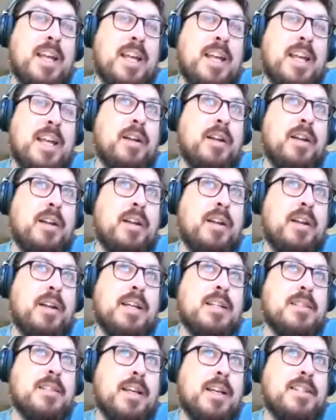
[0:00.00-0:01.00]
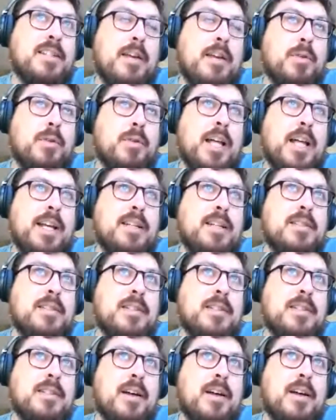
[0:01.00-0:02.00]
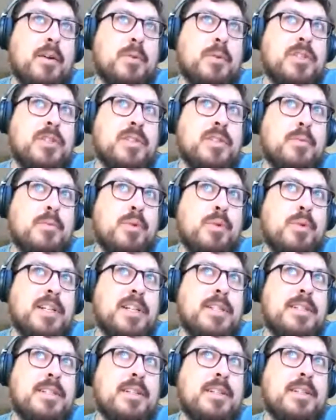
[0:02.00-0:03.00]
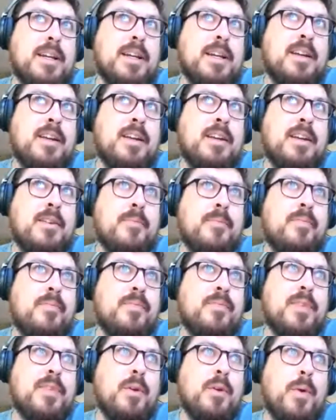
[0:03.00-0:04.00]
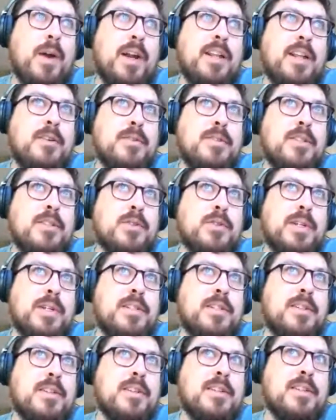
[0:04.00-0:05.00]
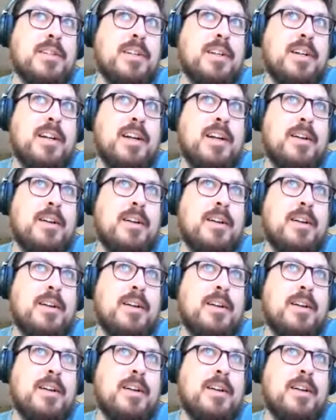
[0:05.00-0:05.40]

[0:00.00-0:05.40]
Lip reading: tapering legs like table legs, which is a pretty slick way to use a jointer